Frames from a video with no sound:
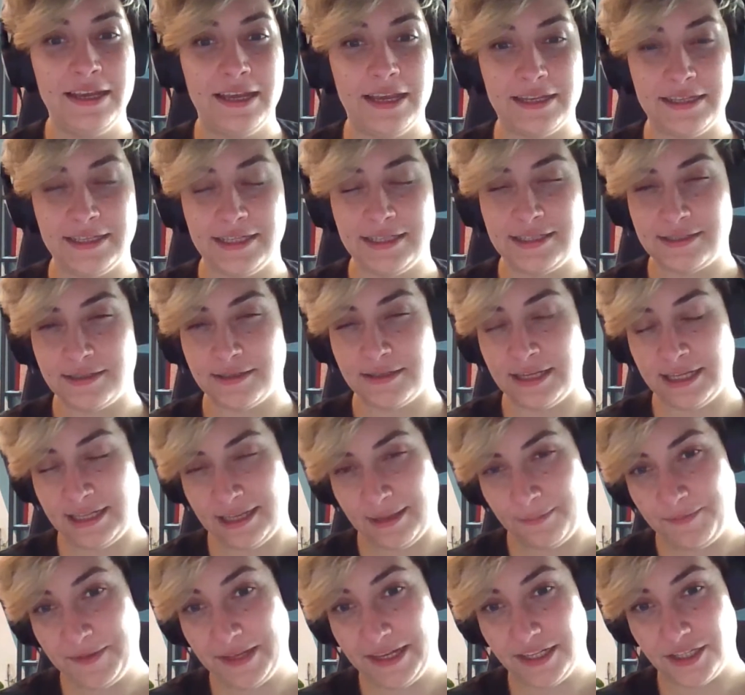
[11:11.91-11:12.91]
and it's an
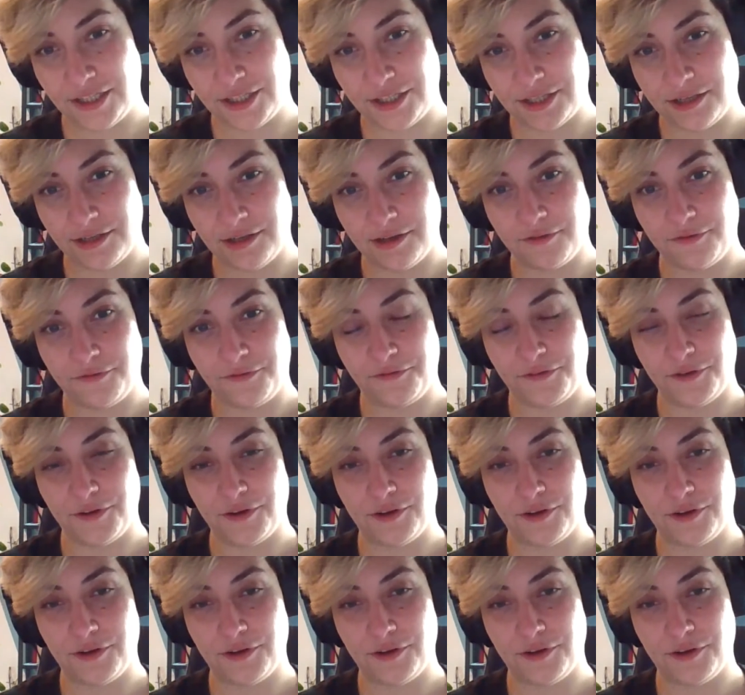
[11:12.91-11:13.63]
adaptation of